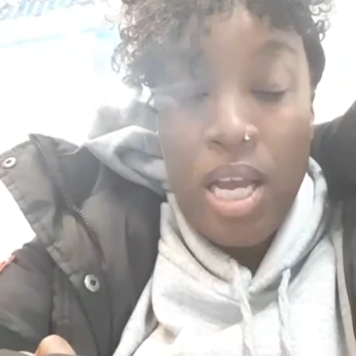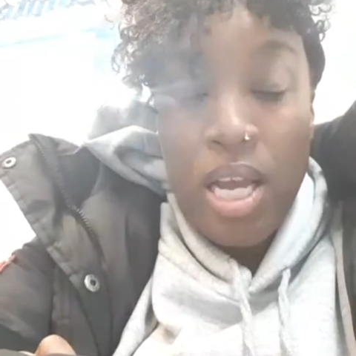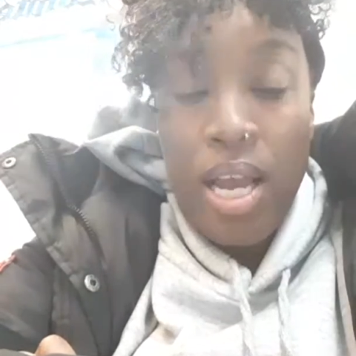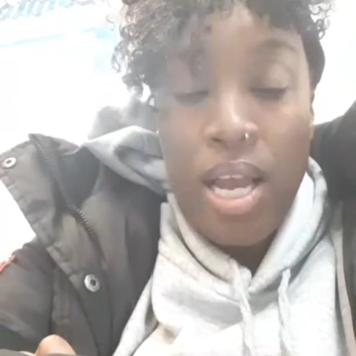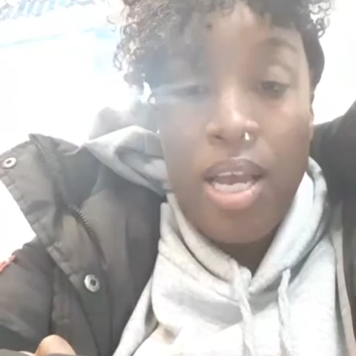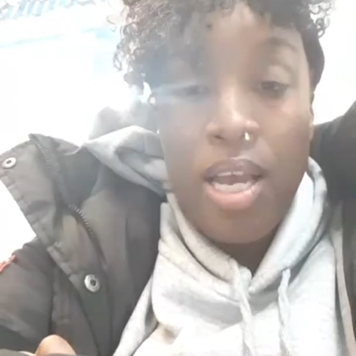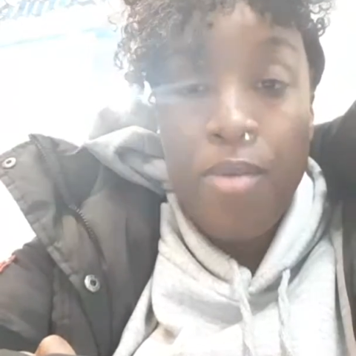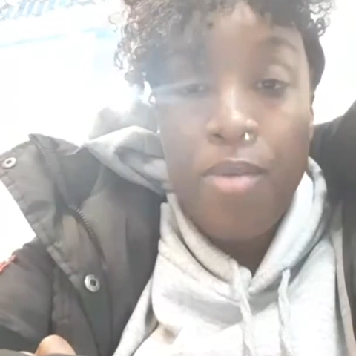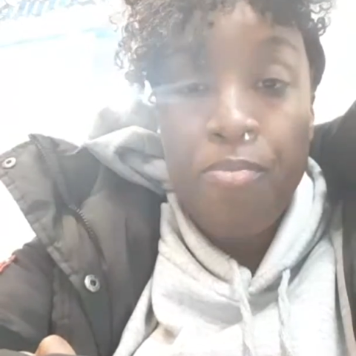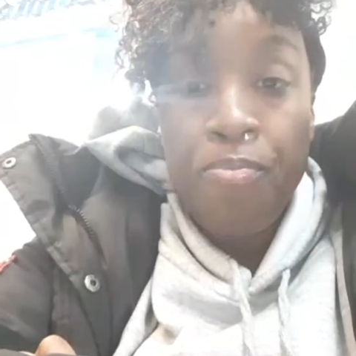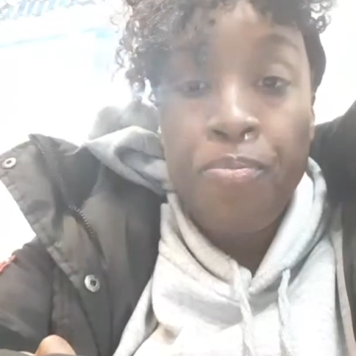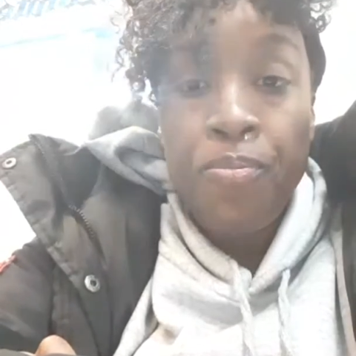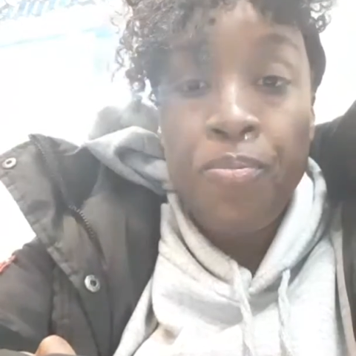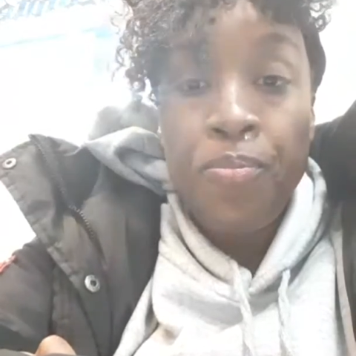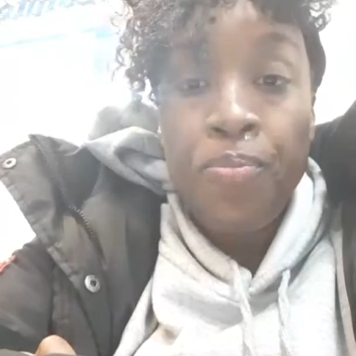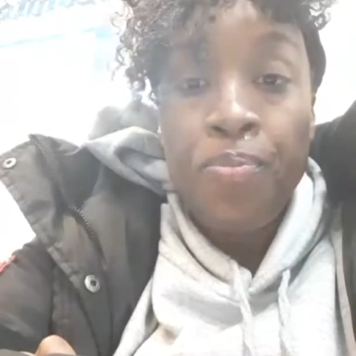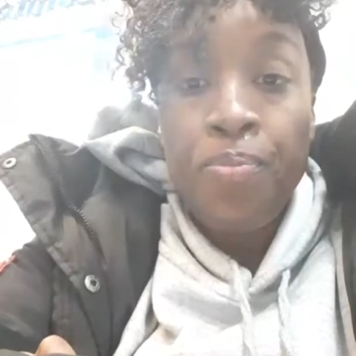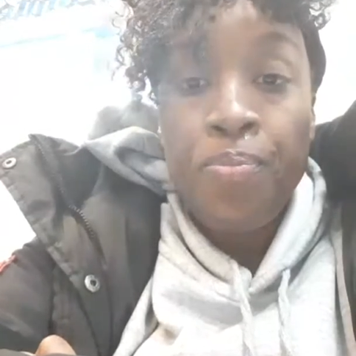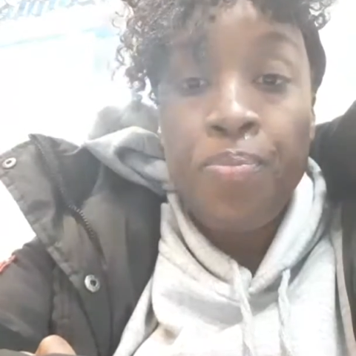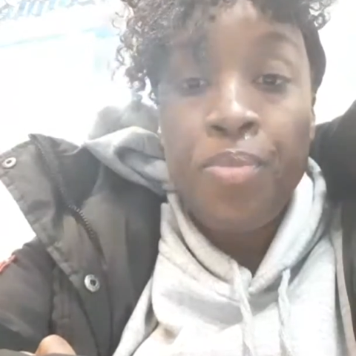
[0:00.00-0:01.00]
in
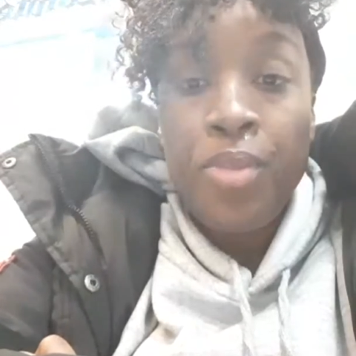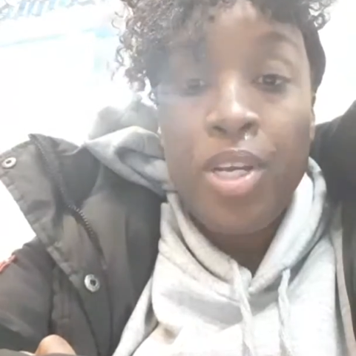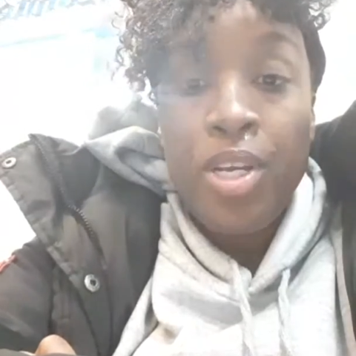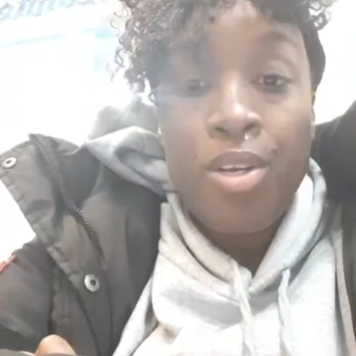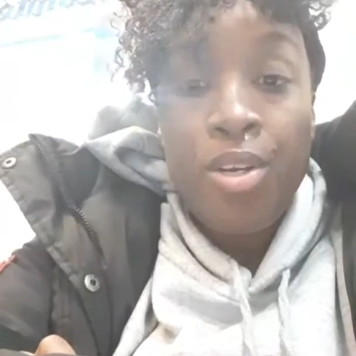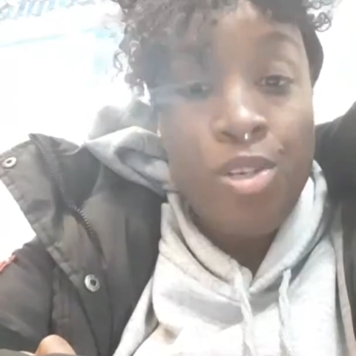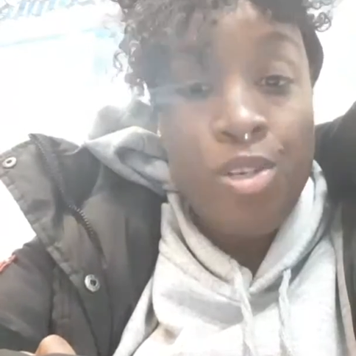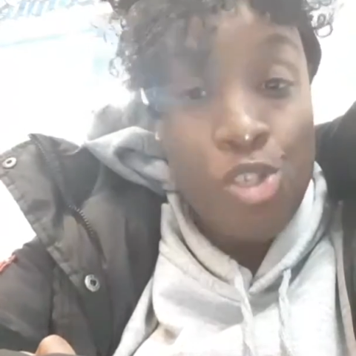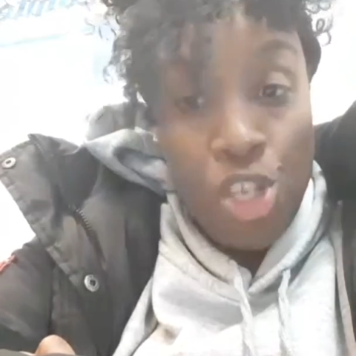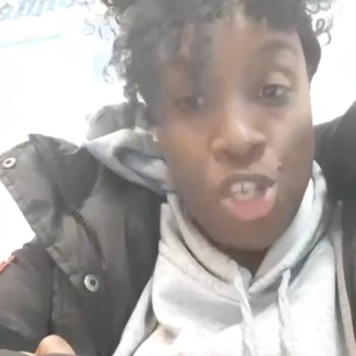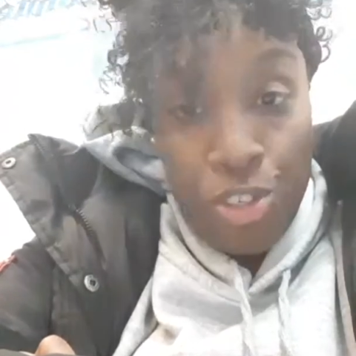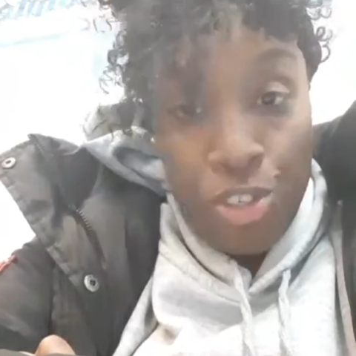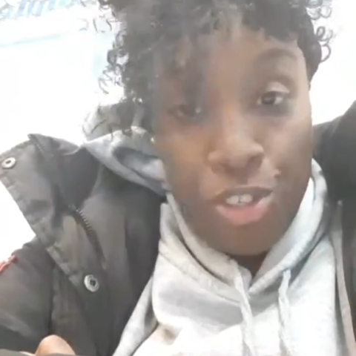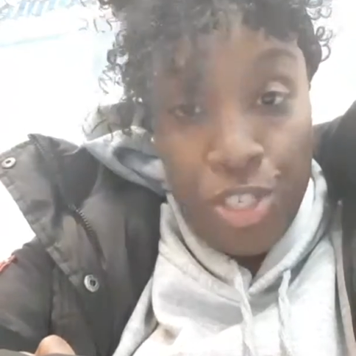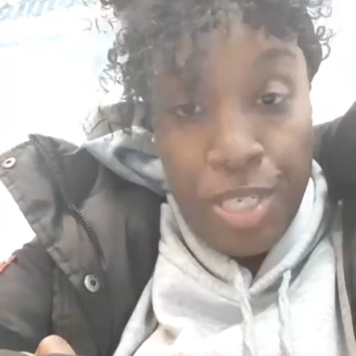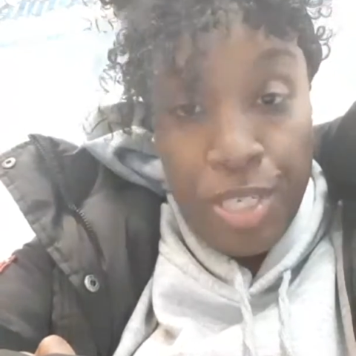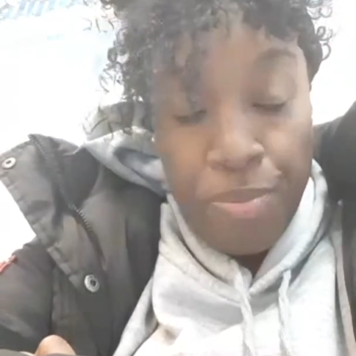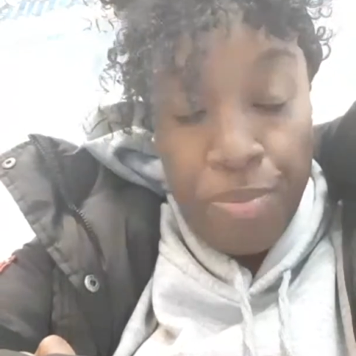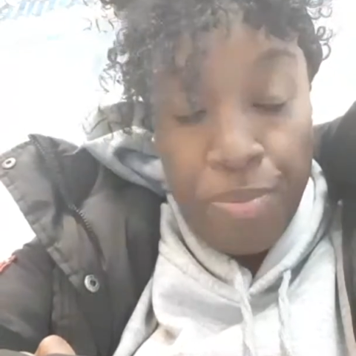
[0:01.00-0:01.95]
New Jersey.